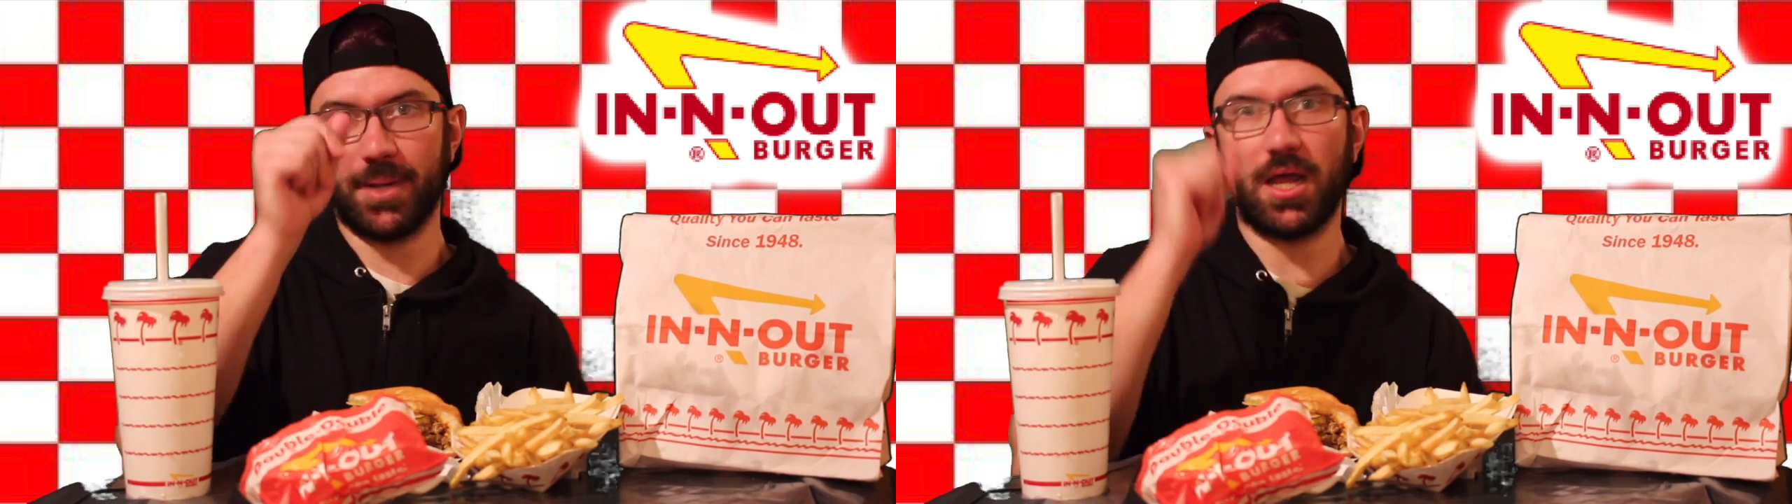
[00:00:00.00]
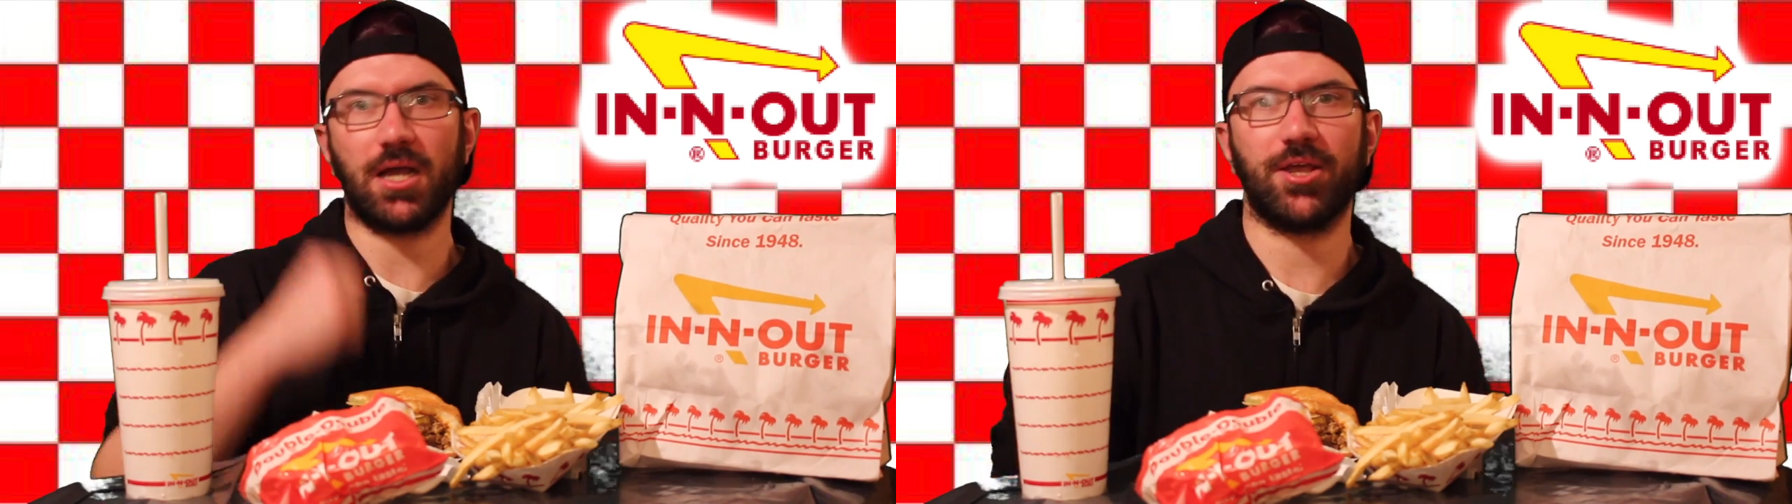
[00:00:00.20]

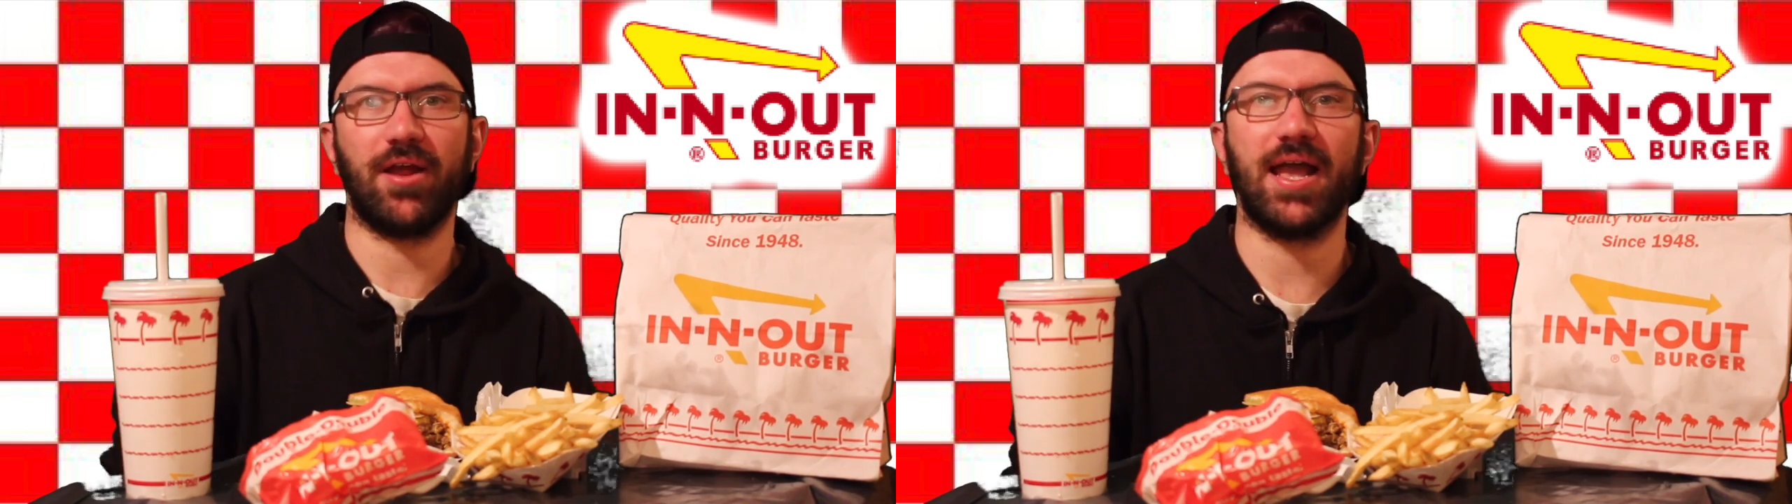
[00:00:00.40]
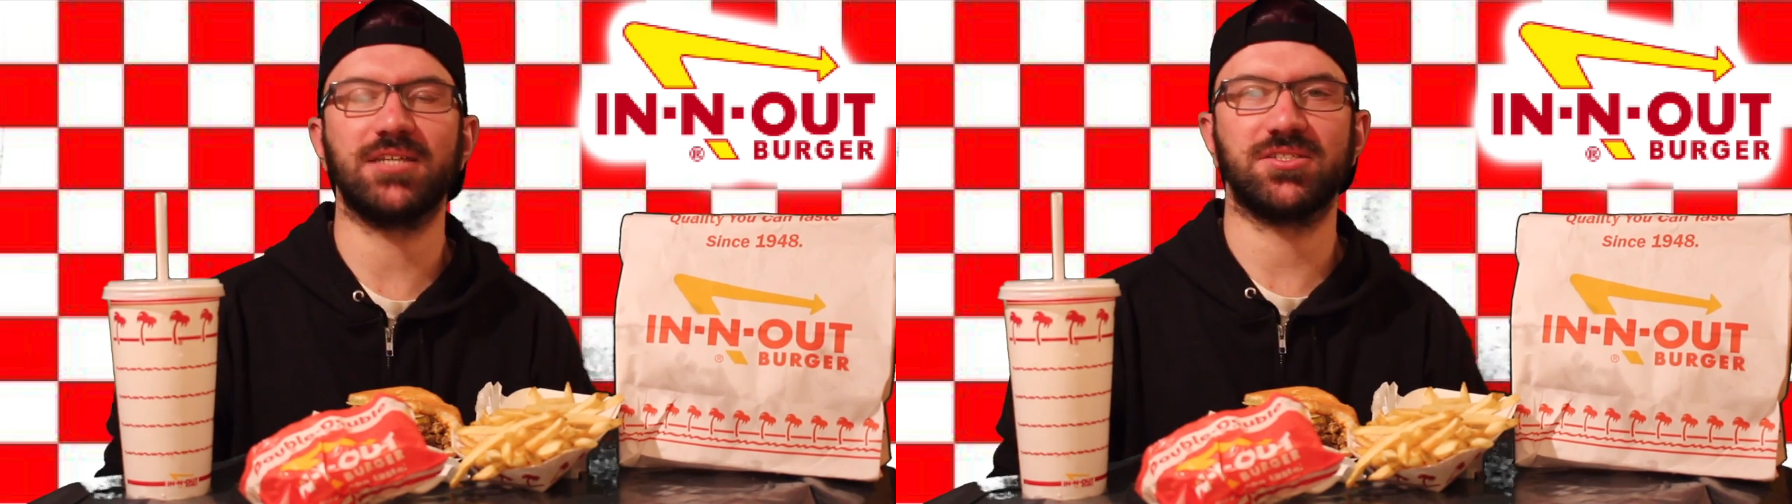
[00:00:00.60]
block your
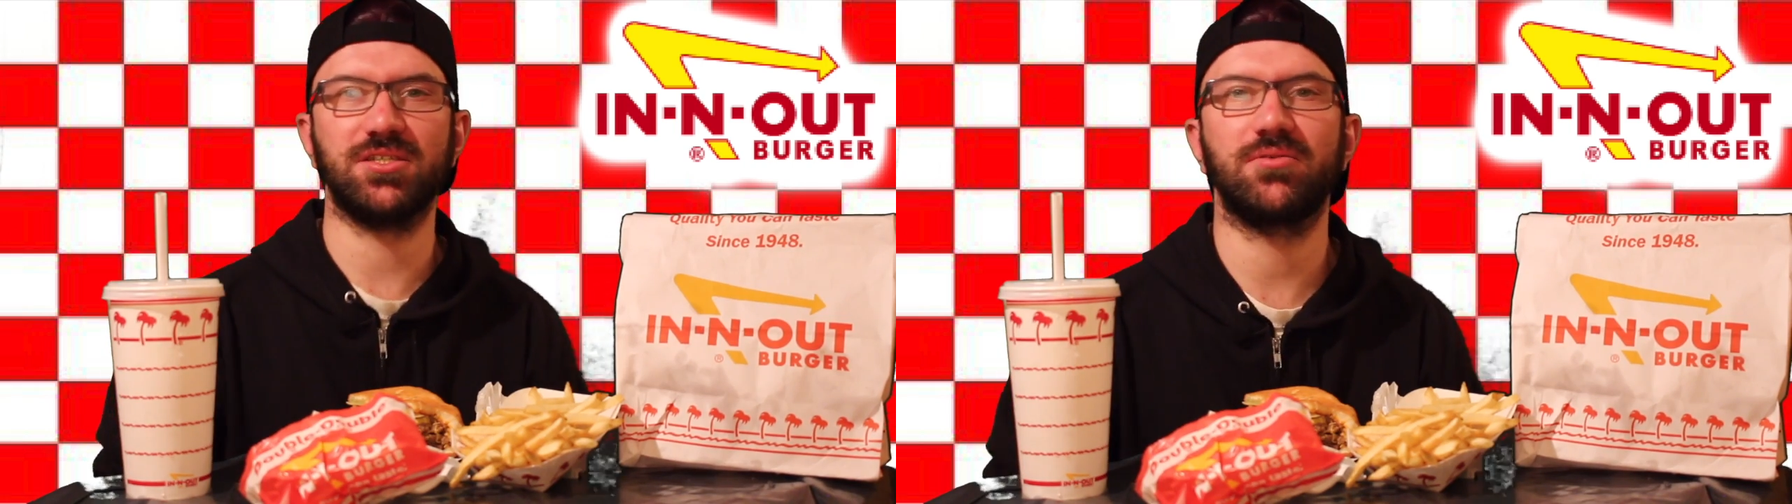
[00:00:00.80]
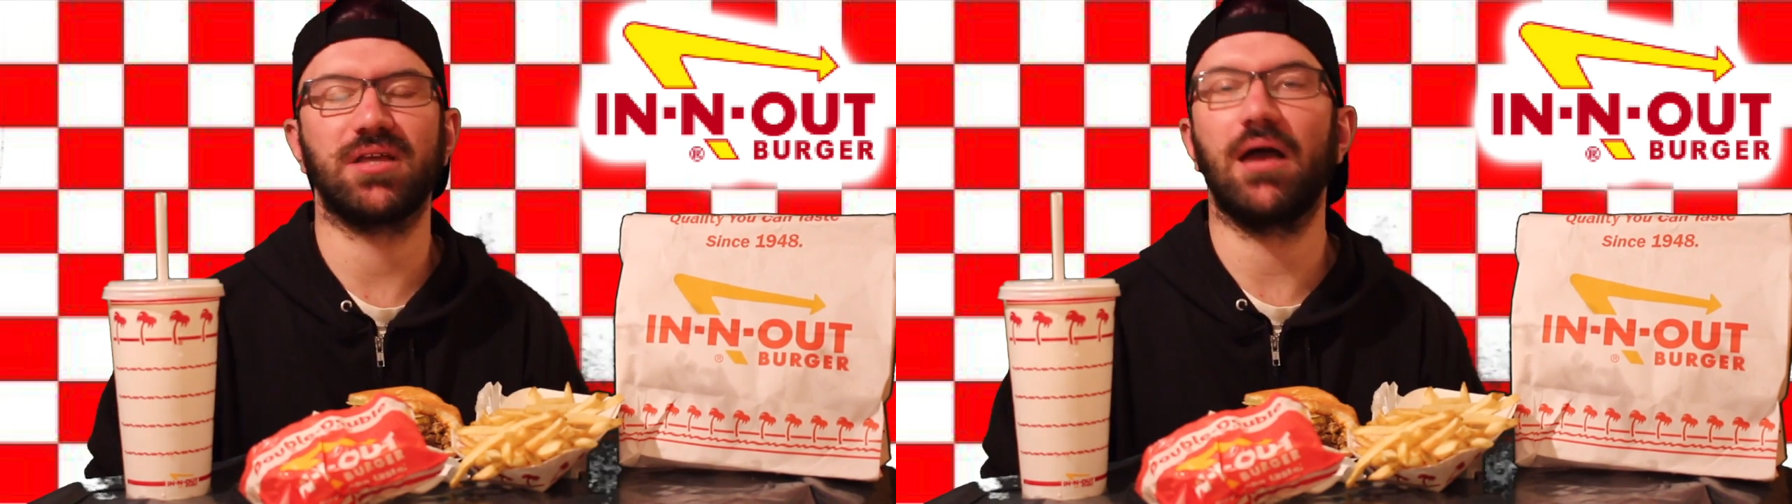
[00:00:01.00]
ass
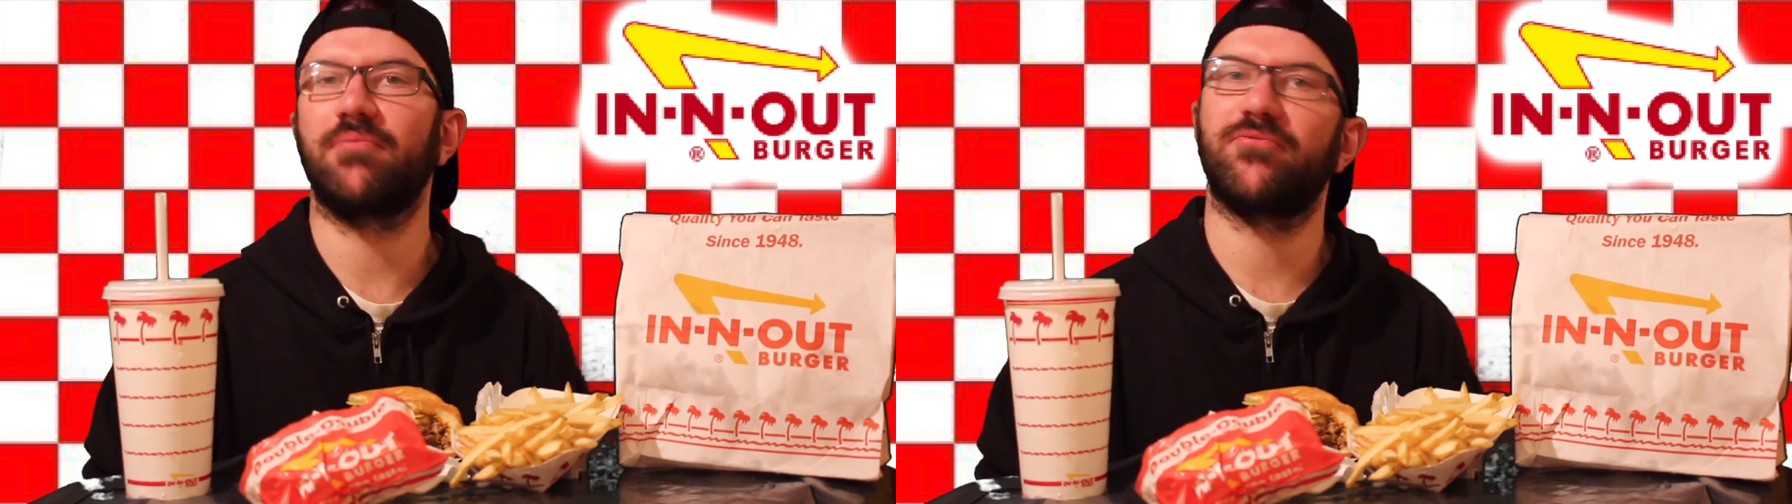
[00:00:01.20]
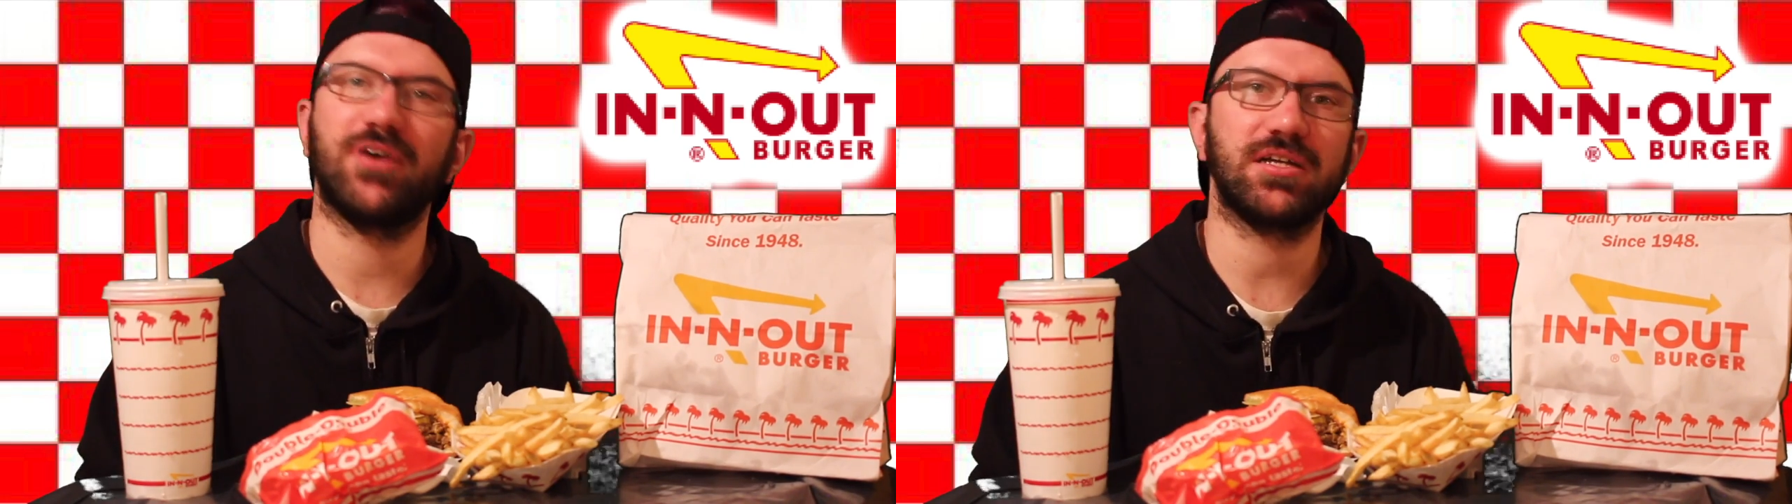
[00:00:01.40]
too. God,
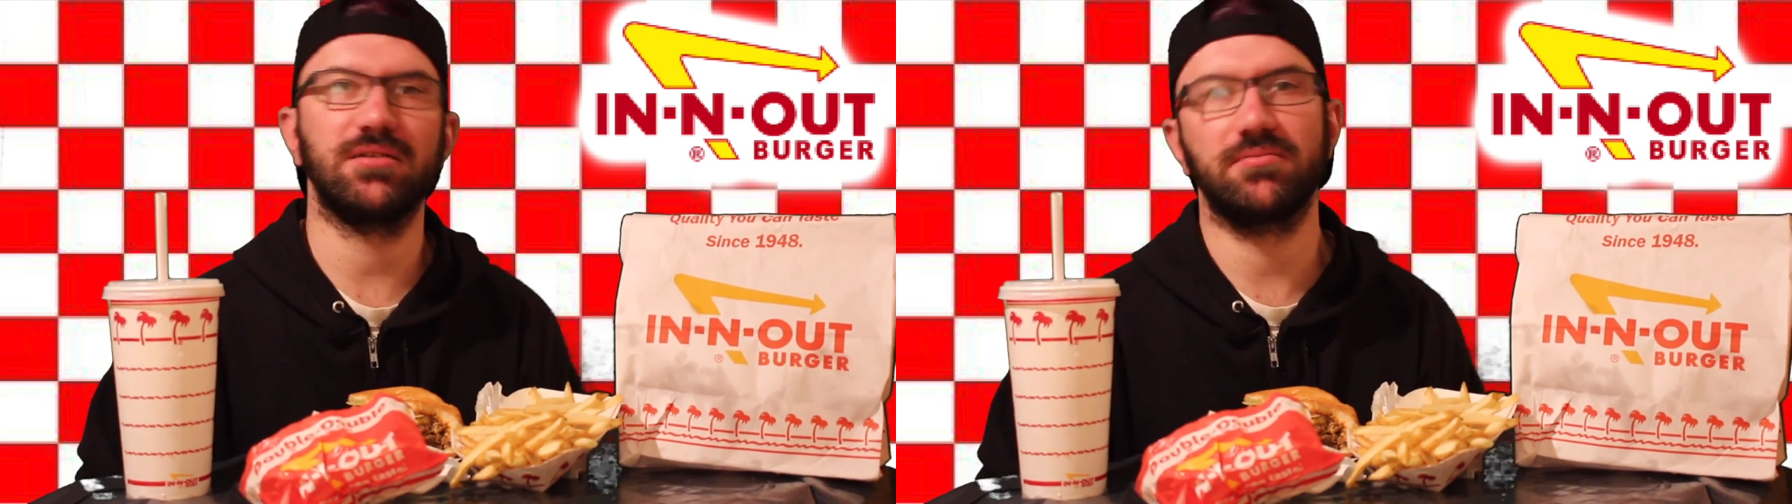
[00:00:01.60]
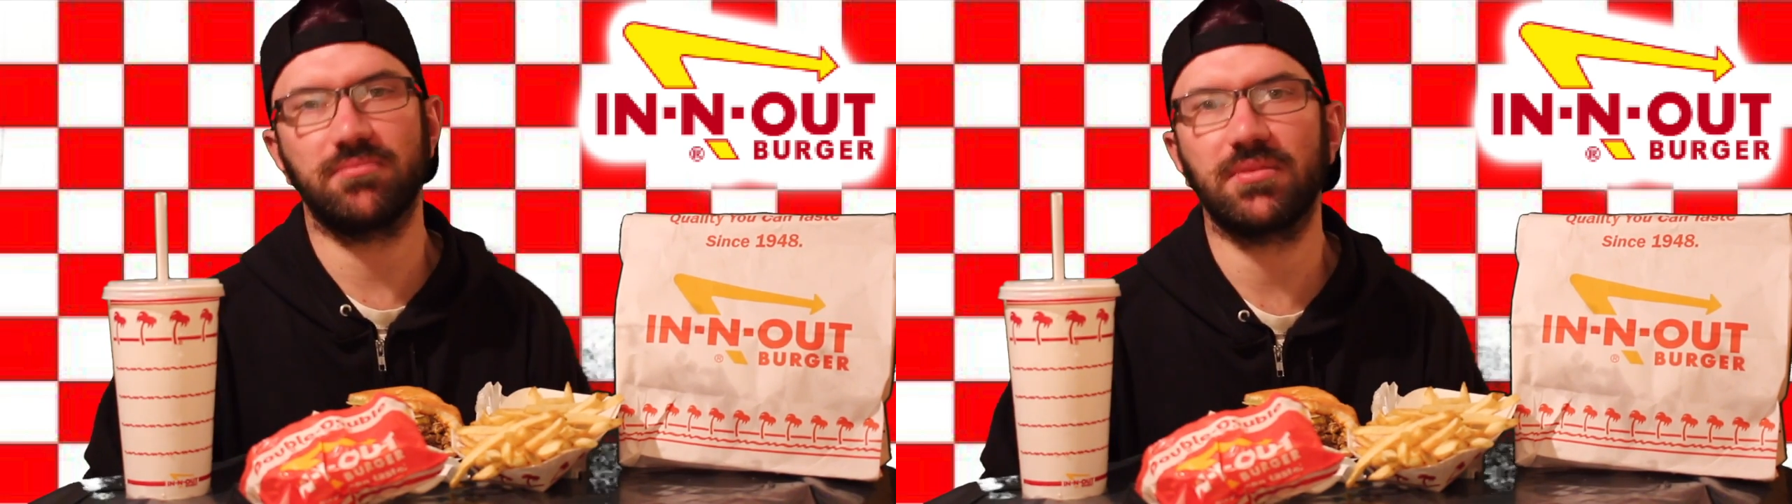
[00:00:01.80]
I'm
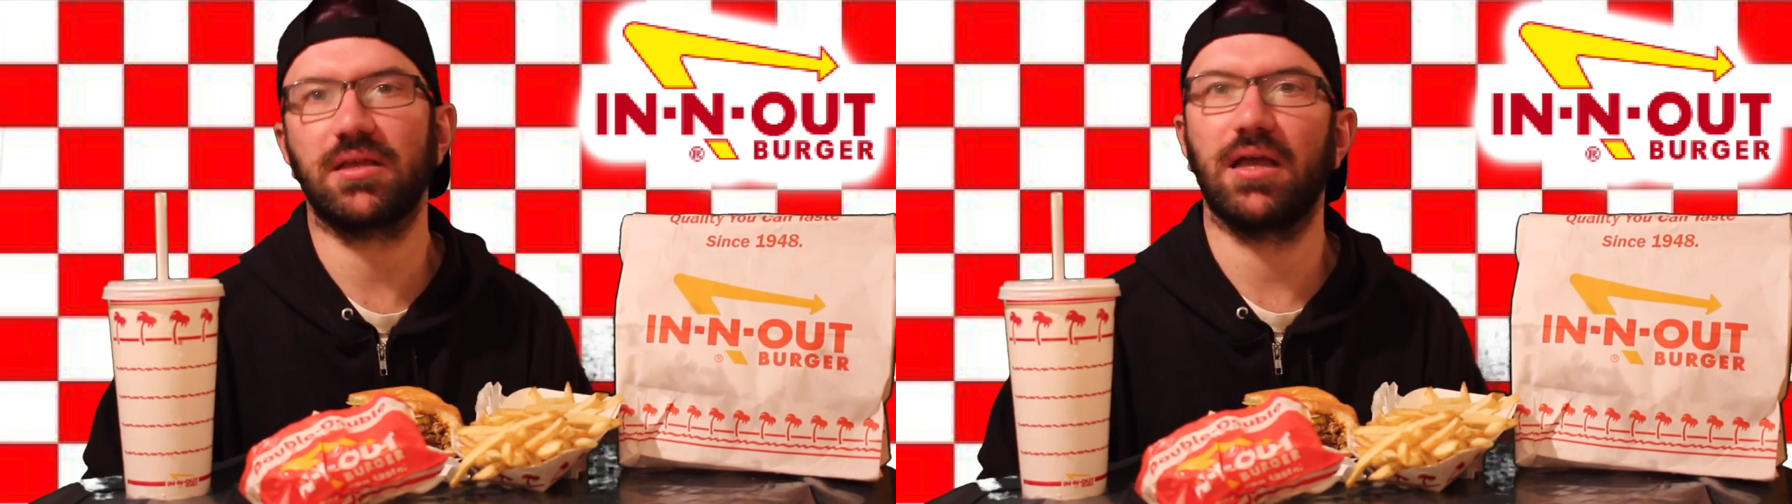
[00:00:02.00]
fucking.